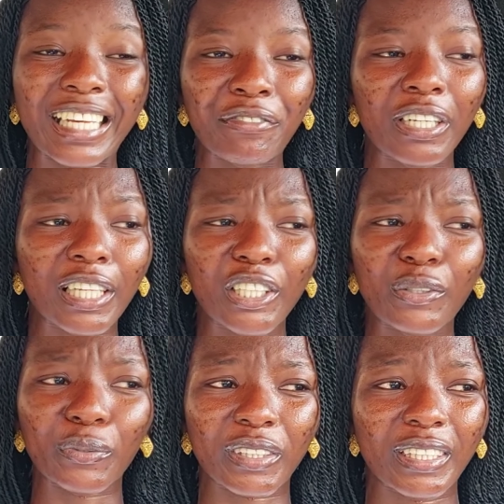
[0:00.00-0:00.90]
Definitely
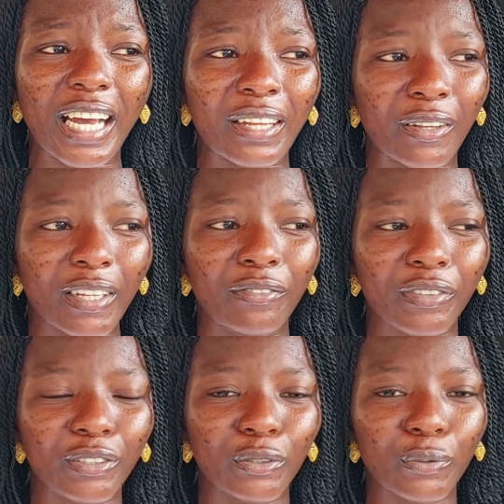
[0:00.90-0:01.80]
will see another
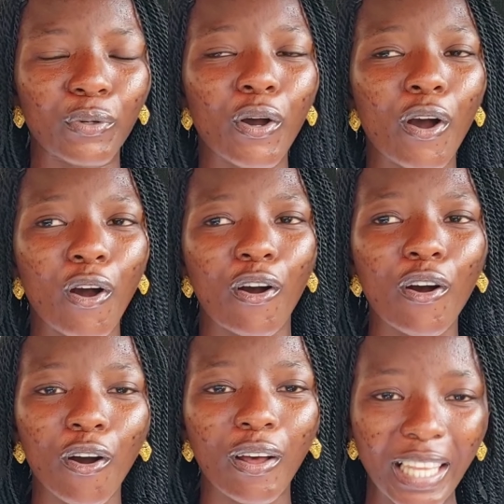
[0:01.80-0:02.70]
video
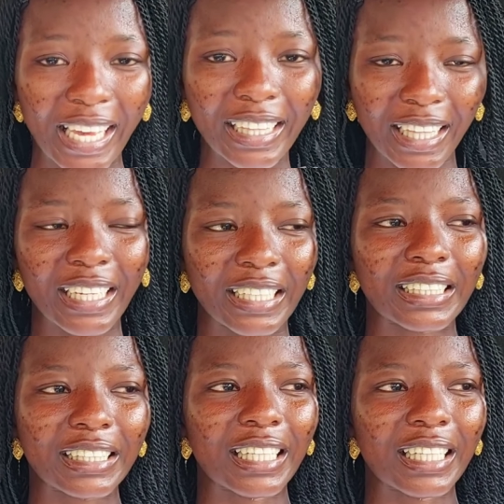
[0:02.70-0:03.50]
like this.